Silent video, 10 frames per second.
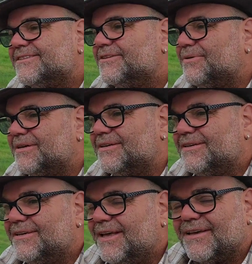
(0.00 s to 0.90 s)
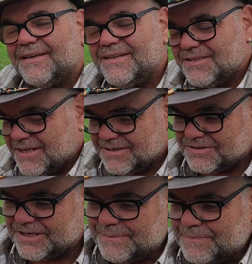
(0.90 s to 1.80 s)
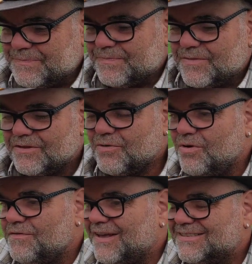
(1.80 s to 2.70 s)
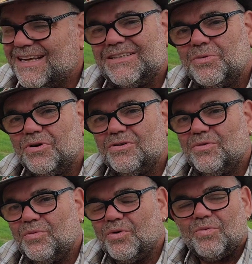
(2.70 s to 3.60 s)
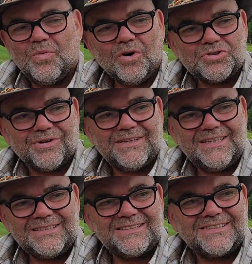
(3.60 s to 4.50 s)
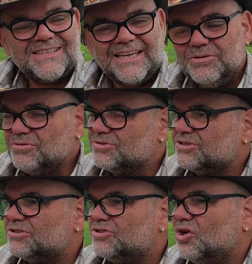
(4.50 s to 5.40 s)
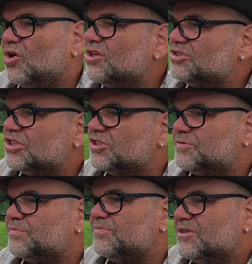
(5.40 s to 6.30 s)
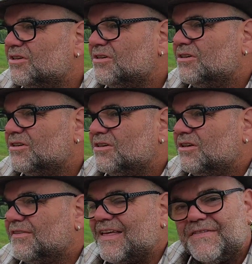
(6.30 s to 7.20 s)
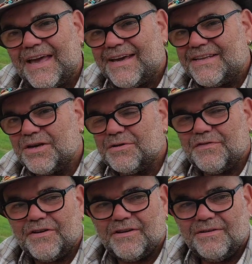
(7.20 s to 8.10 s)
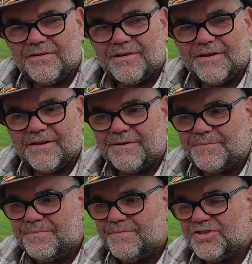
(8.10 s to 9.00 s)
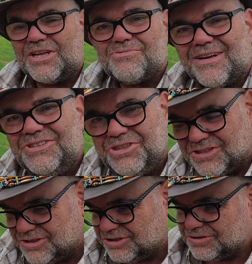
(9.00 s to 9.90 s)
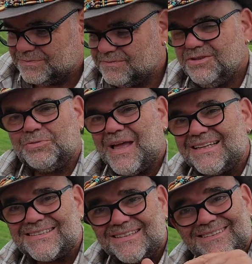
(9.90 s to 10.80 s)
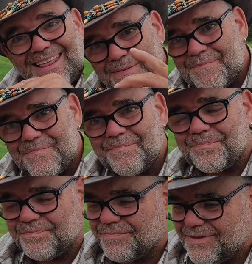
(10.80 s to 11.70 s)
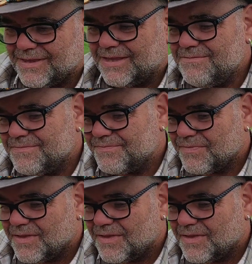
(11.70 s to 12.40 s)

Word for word: So uh, yeah, it, it's um, it's quite fascinating to watch. watch right? And these are skills and knowledge that they've gained over um, generations. It's been handed down to them, you know.